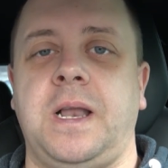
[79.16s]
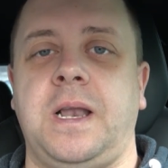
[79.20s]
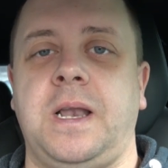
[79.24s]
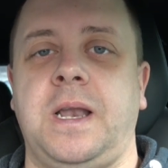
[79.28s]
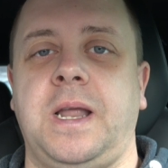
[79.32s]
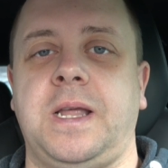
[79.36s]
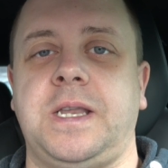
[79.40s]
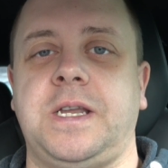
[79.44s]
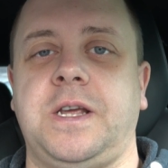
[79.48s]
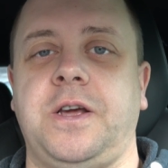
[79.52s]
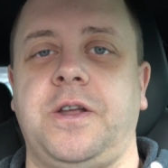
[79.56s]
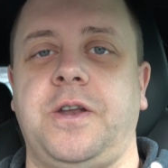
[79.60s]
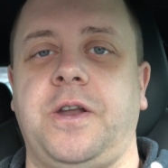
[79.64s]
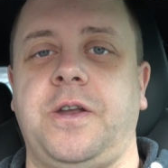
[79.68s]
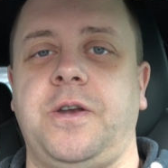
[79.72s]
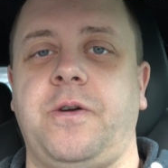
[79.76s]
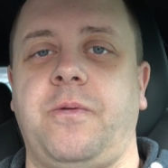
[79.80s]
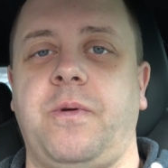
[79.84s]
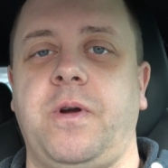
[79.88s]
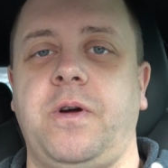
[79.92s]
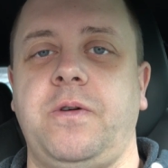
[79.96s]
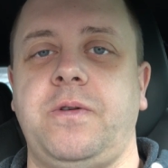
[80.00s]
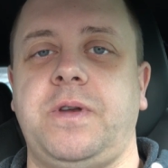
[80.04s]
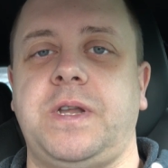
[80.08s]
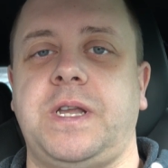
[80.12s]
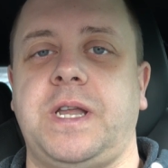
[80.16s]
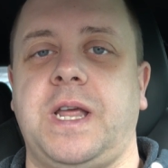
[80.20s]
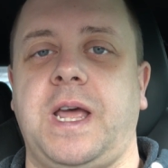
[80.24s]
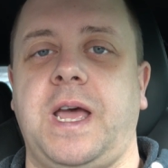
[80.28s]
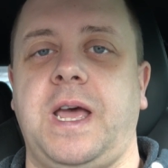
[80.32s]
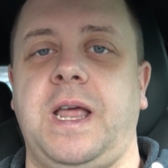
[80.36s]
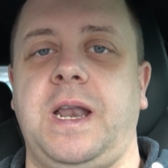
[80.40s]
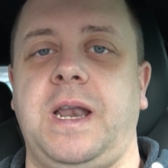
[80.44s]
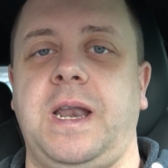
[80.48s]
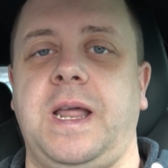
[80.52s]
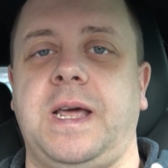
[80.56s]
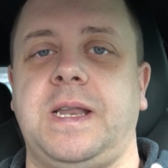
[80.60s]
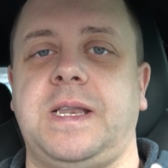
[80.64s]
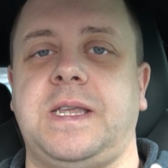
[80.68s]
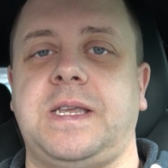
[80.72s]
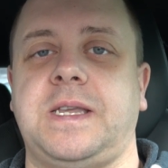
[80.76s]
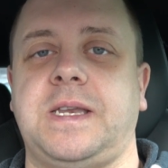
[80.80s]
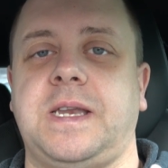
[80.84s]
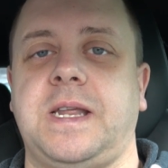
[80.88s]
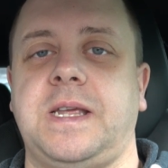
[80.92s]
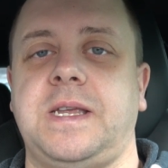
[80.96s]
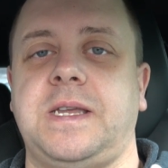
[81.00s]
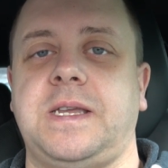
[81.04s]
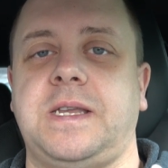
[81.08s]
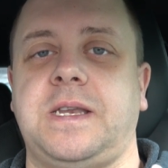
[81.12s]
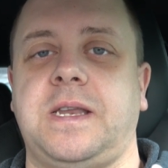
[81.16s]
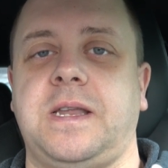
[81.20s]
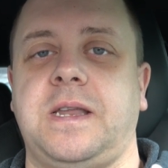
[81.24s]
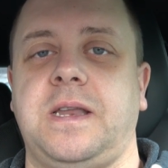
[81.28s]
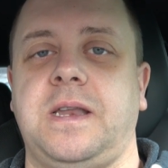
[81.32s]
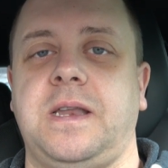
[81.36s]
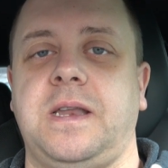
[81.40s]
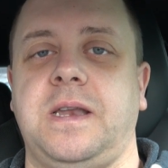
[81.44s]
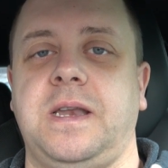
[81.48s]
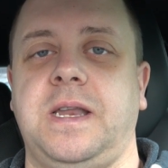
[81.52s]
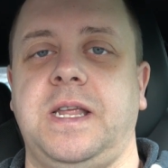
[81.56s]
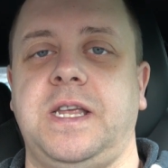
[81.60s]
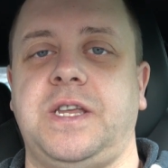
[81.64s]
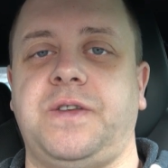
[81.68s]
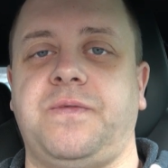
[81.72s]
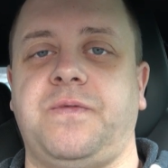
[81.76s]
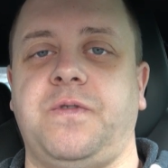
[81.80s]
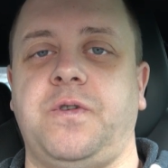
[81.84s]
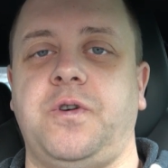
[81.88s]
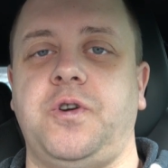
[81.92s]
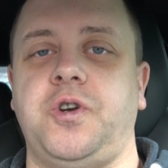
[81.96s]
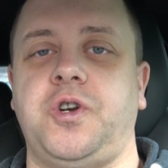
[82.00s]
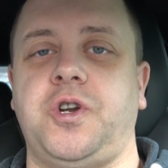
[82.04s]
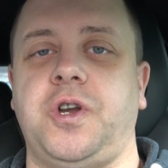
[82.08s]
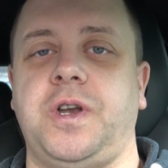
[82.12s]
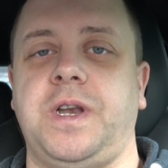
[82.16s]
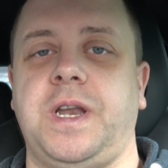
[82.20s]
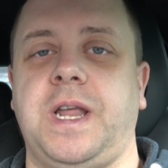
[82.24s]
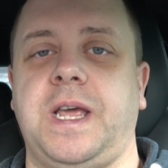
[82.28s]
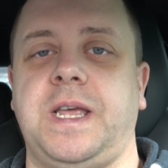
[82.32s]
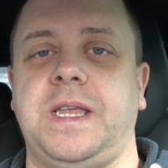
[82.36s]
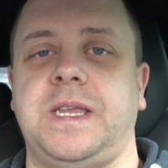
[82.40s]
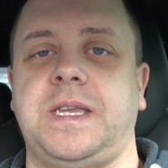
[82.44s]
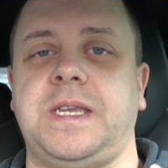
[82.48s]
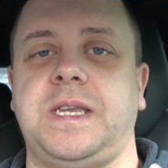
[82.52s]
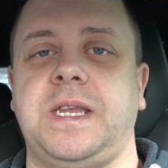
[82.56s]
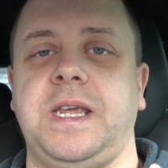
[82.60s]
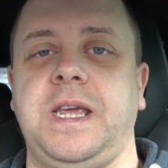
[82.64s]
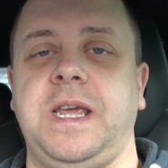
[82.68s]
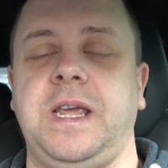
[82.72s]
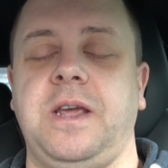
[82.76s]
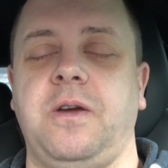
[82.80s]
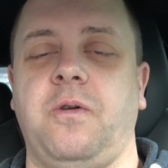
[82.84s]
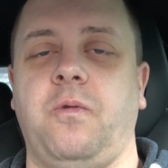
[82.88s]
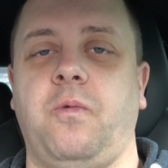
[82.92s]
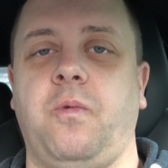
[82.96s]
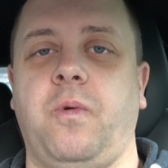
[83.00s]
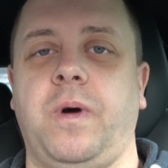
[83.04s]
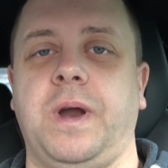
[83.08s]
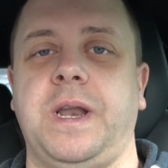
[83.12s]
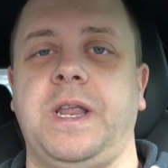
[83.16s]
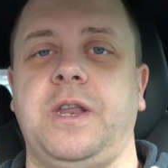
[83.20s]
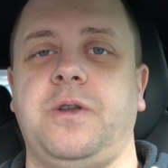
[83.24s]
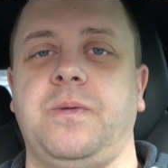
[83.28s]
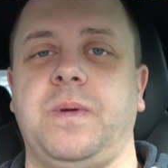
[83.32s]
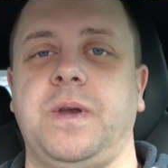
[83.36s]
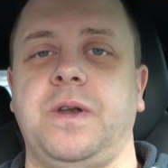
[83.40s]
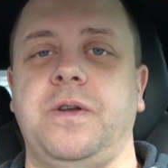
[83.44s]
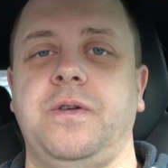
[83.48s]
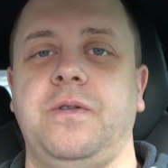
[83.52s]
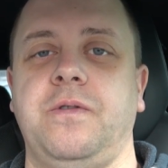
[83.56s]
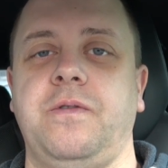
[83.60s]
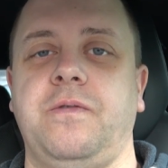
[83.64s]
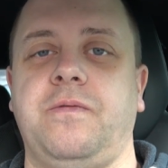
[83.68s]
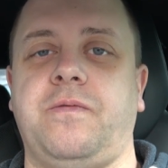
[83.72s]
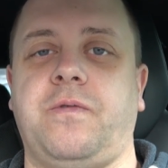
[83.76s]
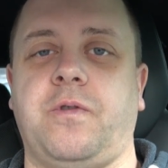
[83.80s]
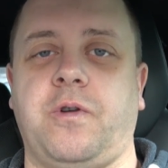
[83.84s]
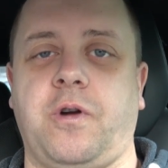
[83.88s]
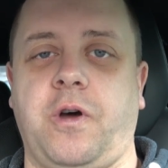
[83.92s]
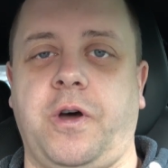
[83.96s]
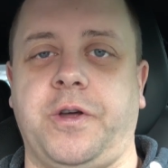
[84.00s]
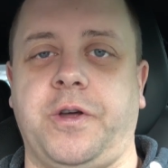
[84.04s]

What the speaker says: let's get on the road and let's test this version and see what it will do for